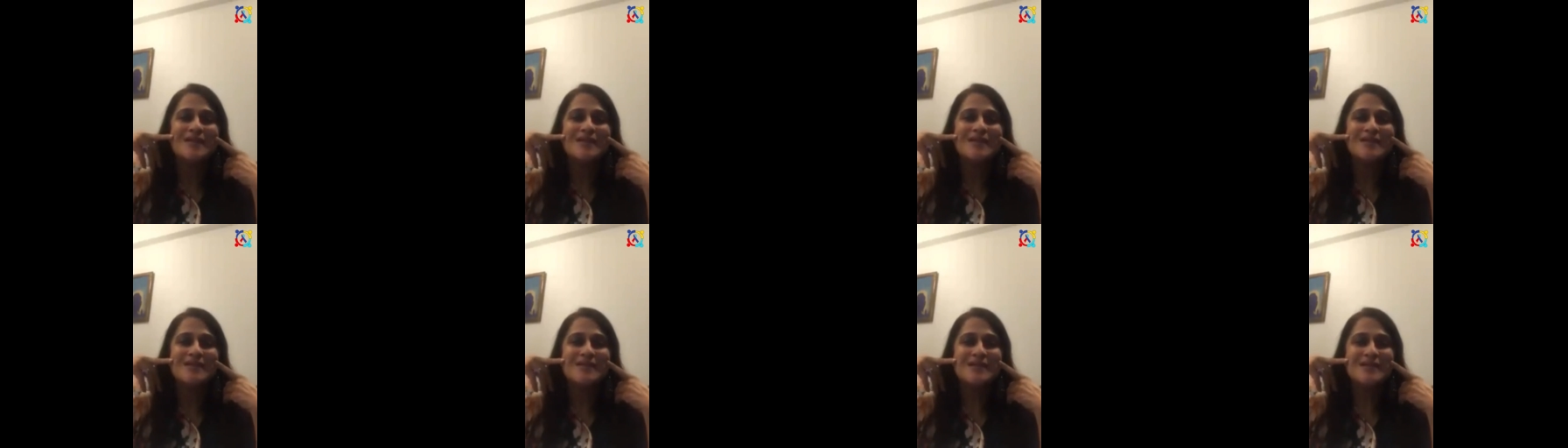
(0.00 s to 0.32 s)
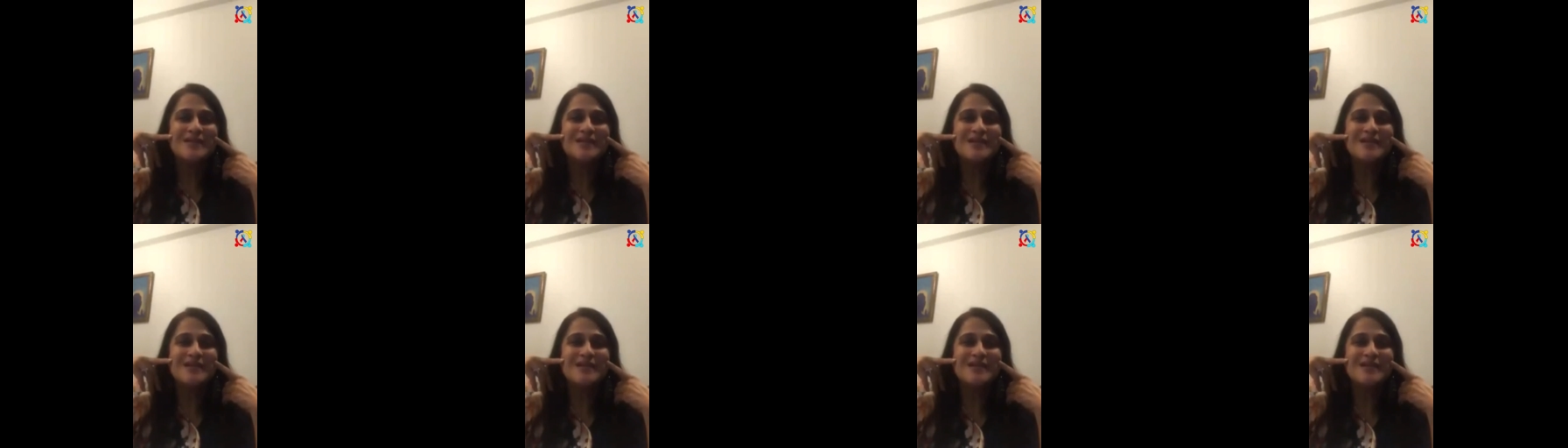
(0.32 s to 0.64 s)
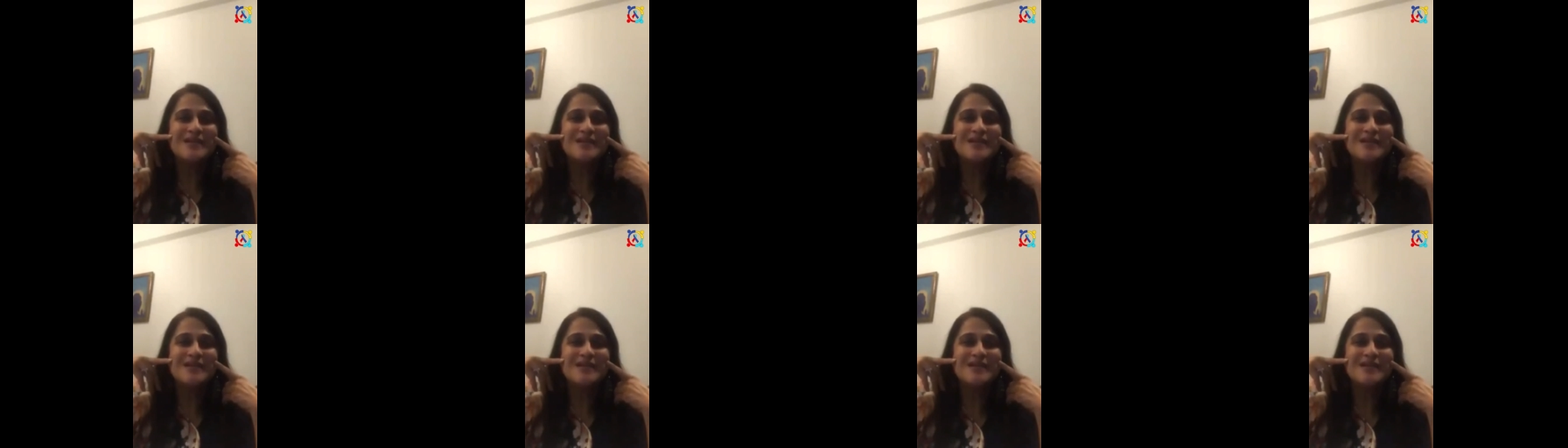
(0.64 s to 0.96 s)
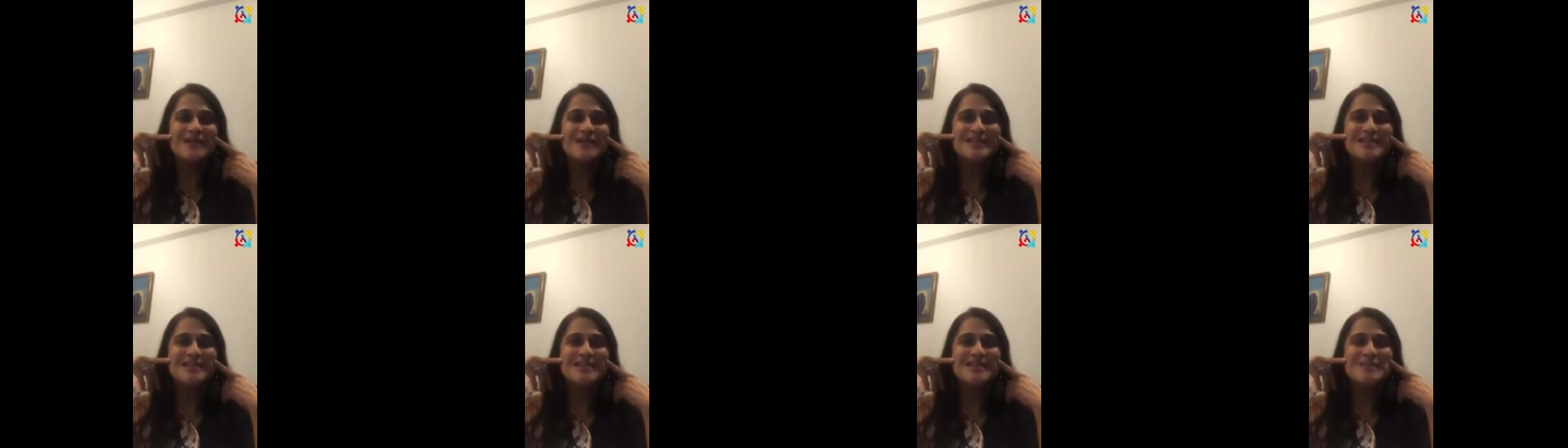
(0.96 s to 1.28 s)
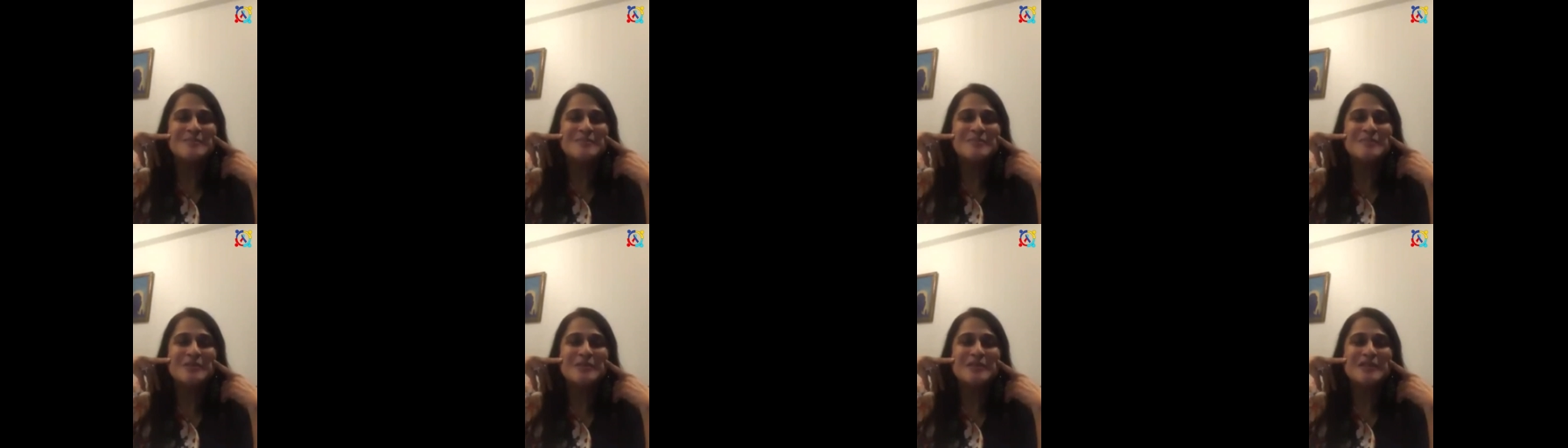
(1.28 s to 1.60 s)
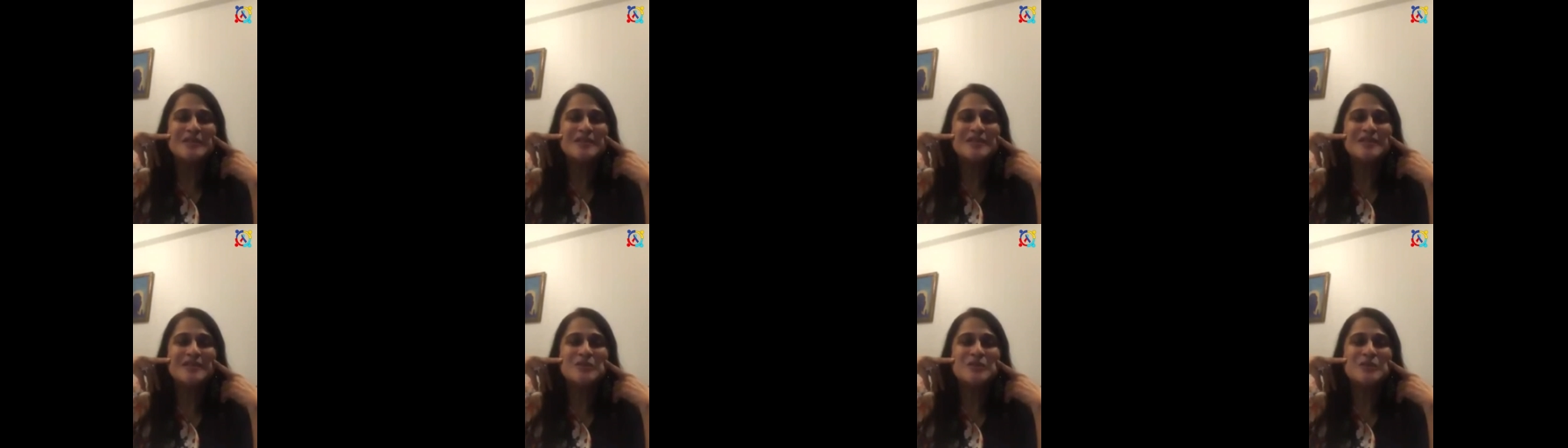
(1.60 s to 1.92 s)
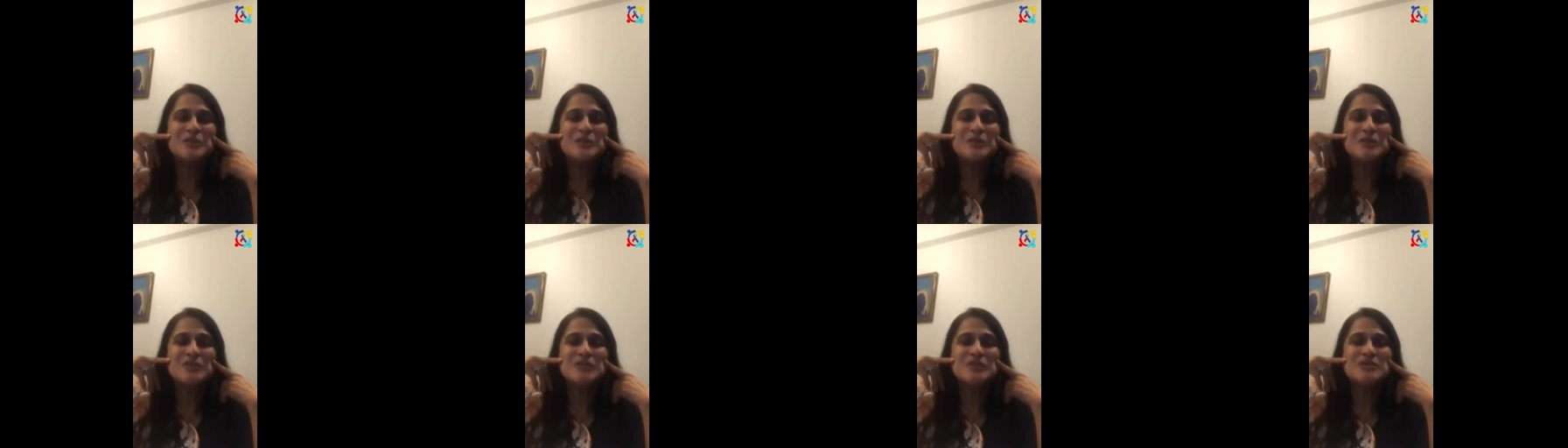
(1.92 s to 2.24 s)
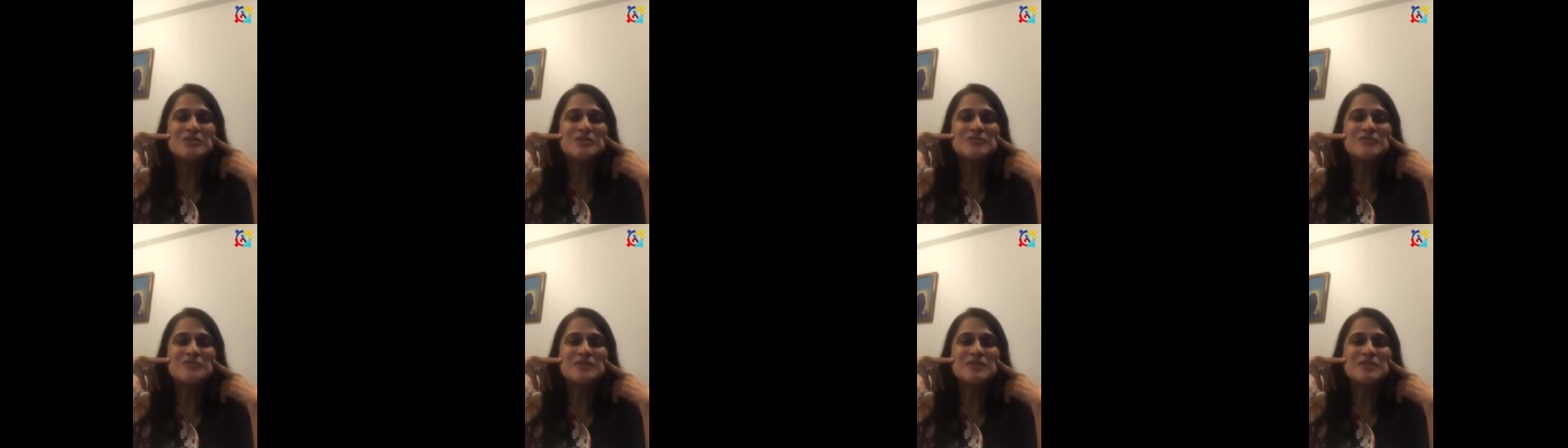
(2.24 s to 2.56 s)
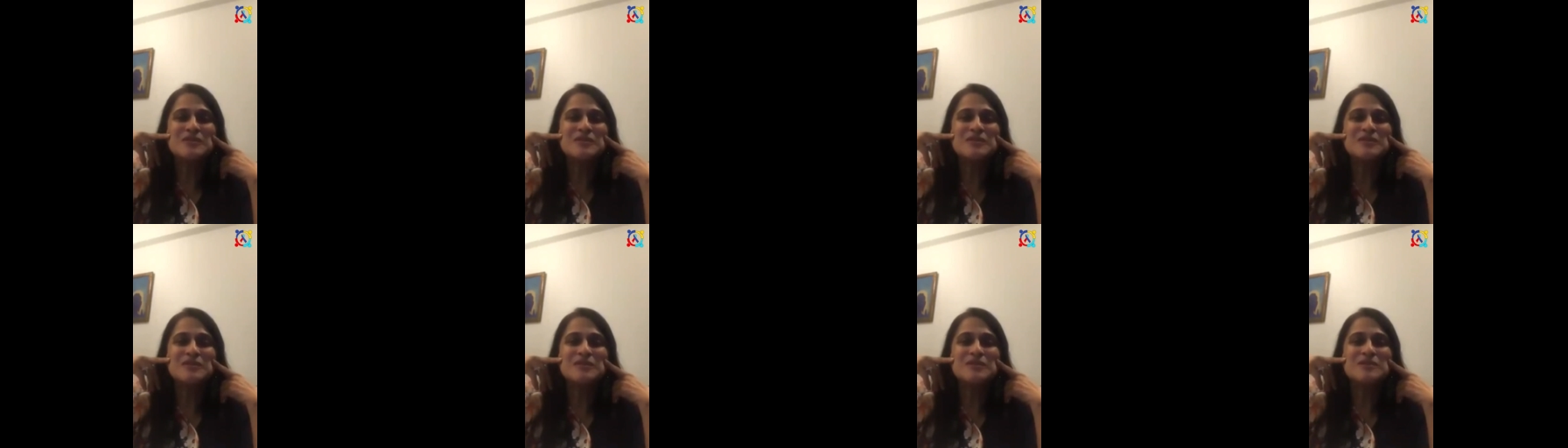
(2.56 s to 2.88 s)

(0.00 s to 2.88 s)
Yes. Pull the corners of the